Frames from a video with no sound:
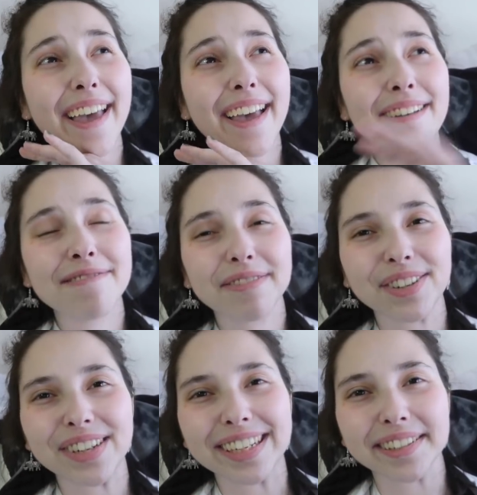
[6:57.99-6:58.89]

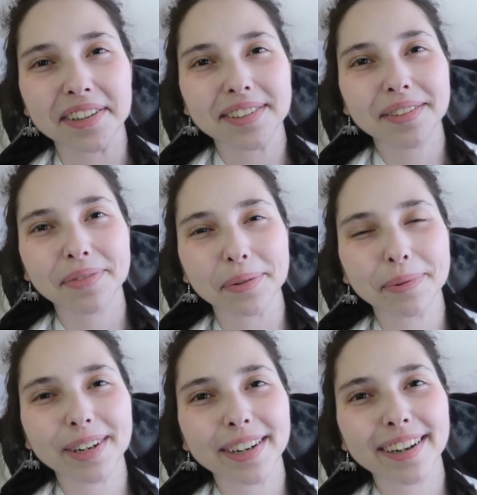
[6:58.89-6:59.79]
every sense of the
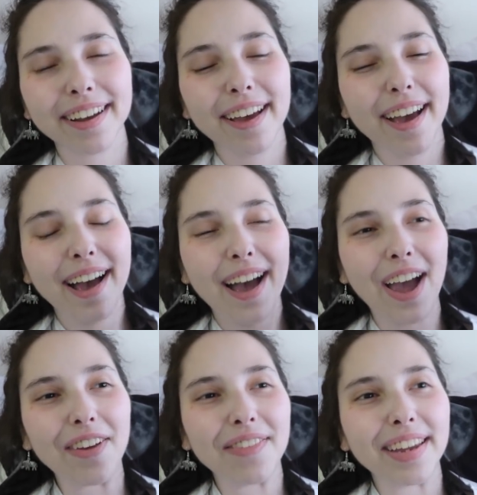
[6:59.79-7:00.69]
word.
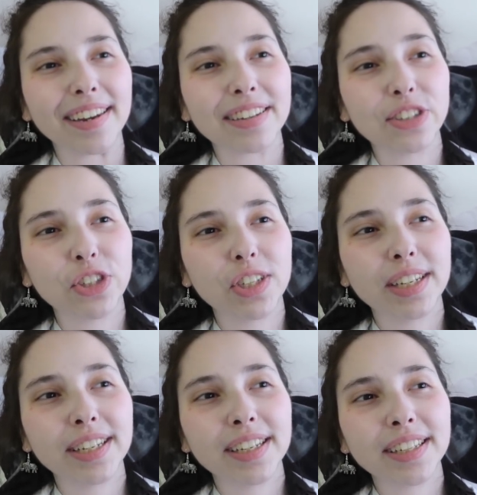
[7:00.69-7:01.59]
I mean,
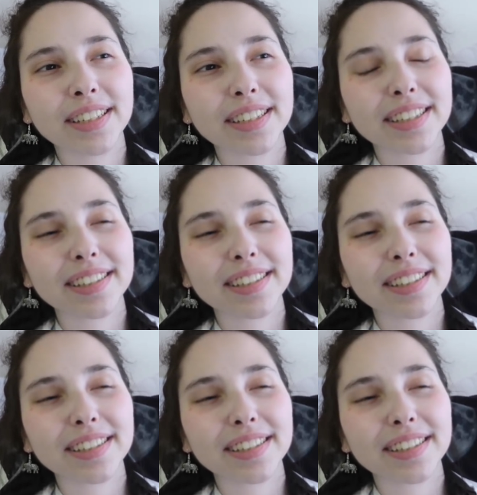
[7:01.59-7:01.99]
she